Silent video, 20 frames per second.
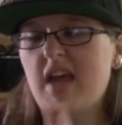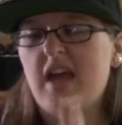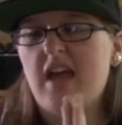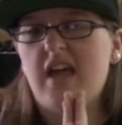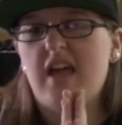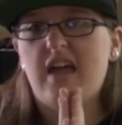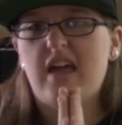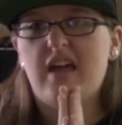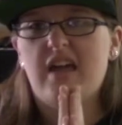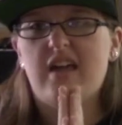
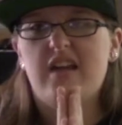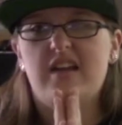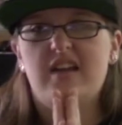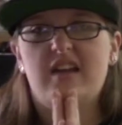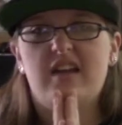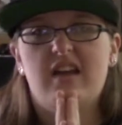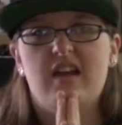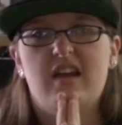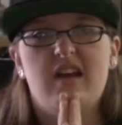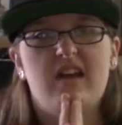
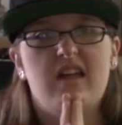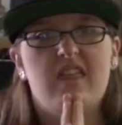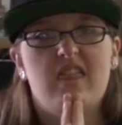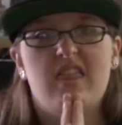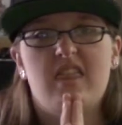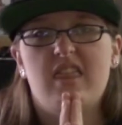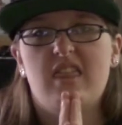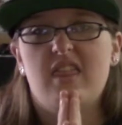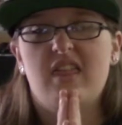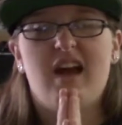and
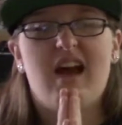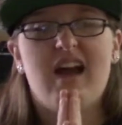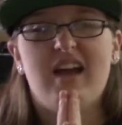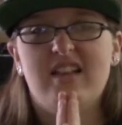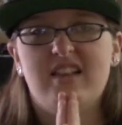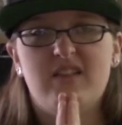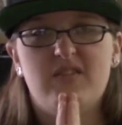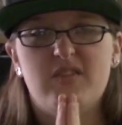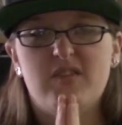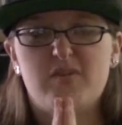I
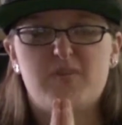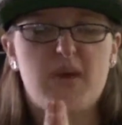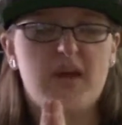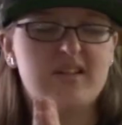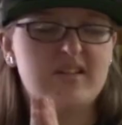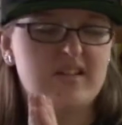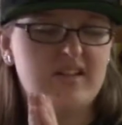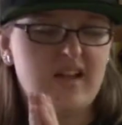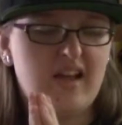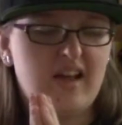love this
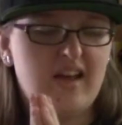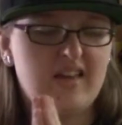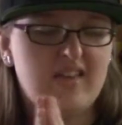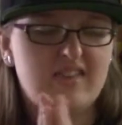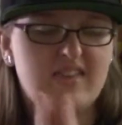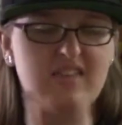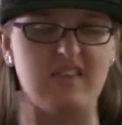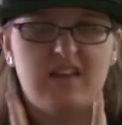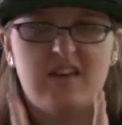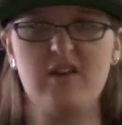band to death.
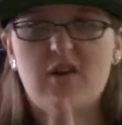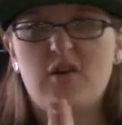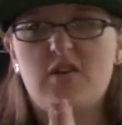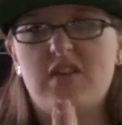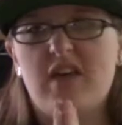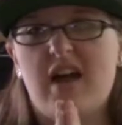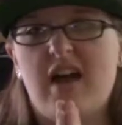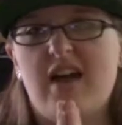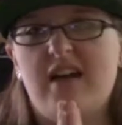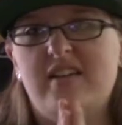They know
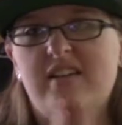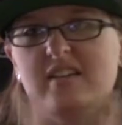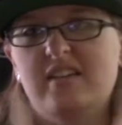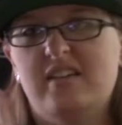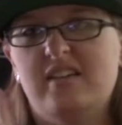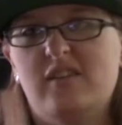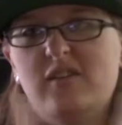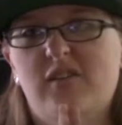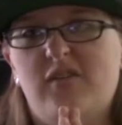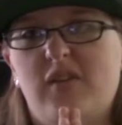that.
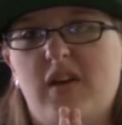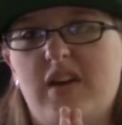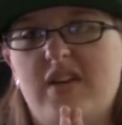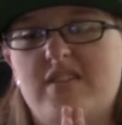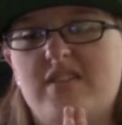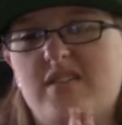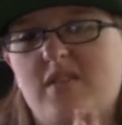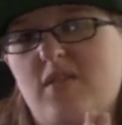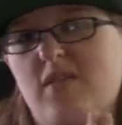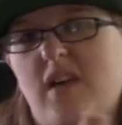Their
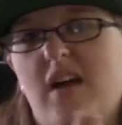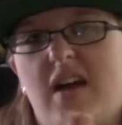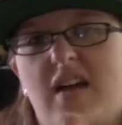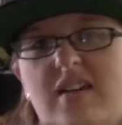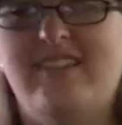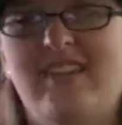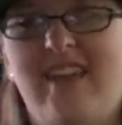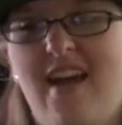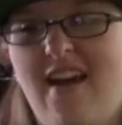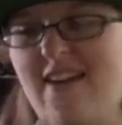fans know
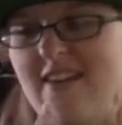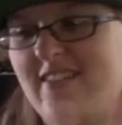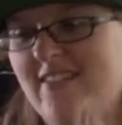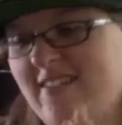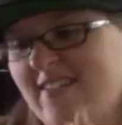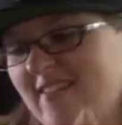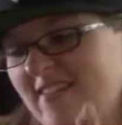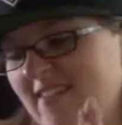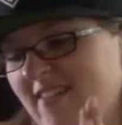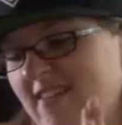that. Yeah.
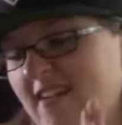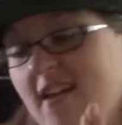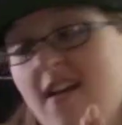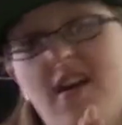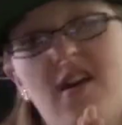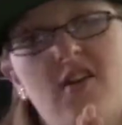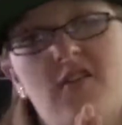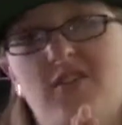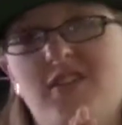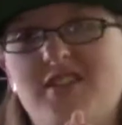
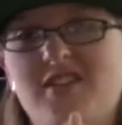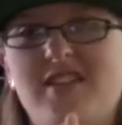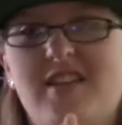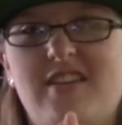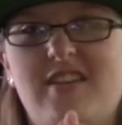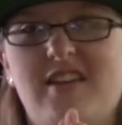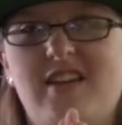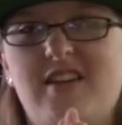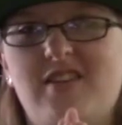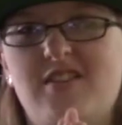If there's
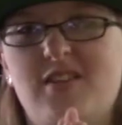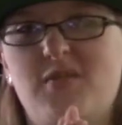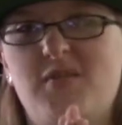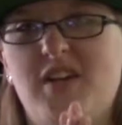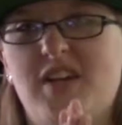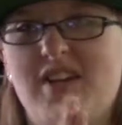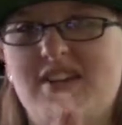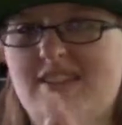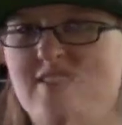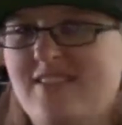nothing else, I'm
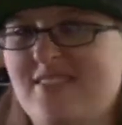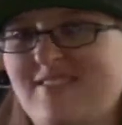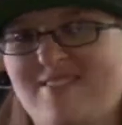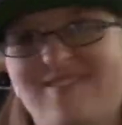Jess.